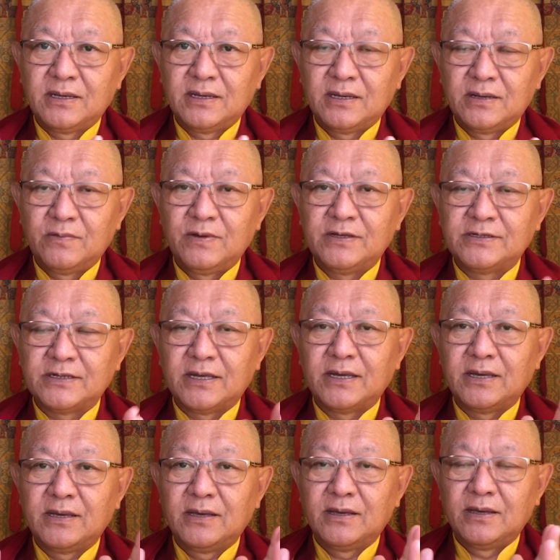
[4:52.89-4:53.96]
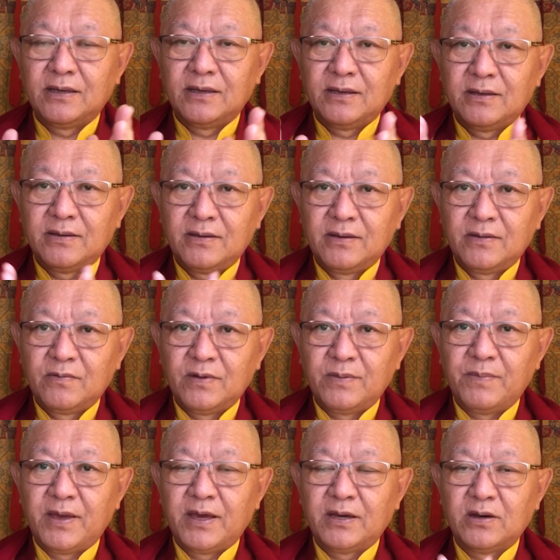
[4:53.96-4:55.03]
we say we
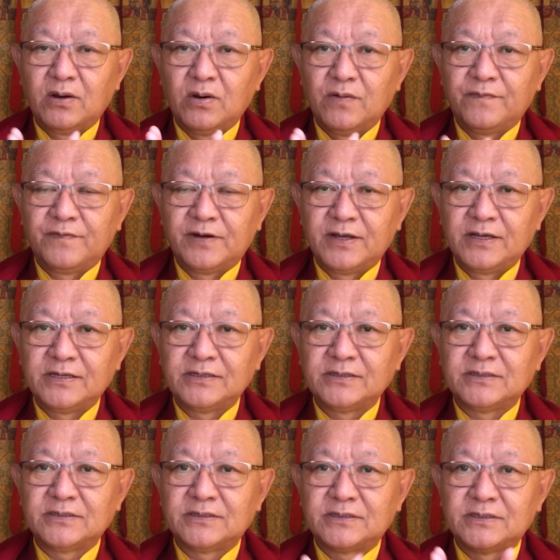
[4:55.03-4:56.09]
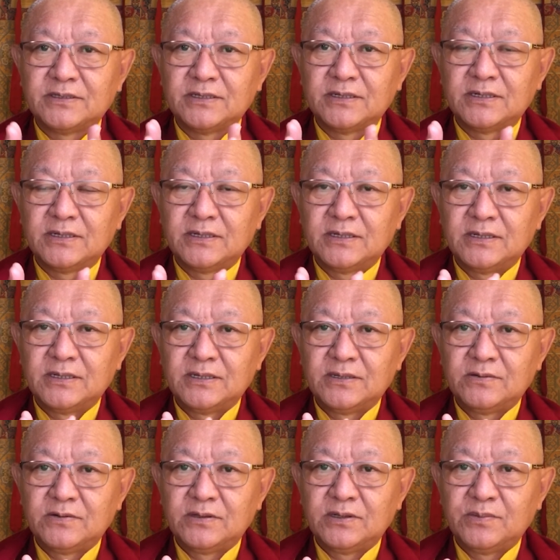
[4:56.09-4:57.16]
make offerings
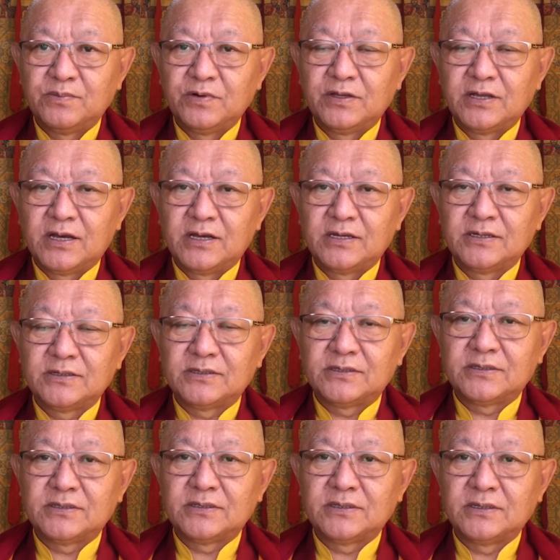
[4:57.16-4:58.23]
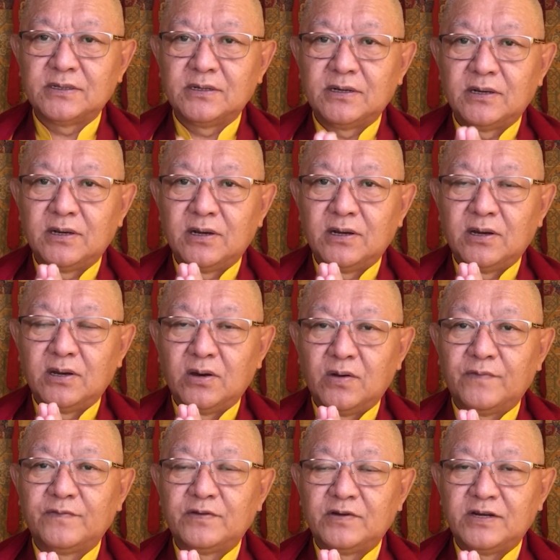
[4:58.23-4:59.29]
to the Buddhas
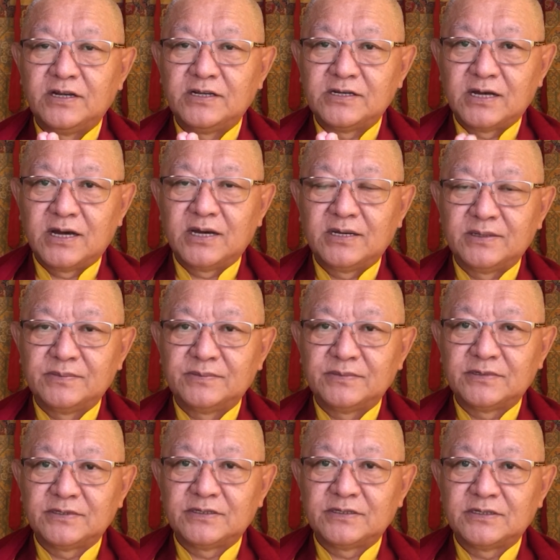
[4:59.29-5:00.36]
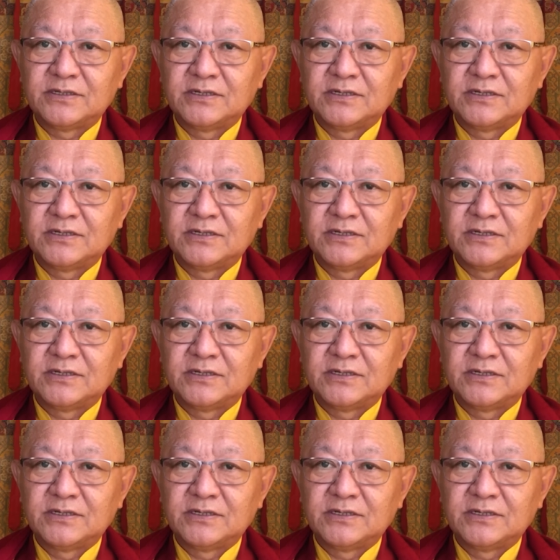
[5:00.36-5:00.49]
of 3 times,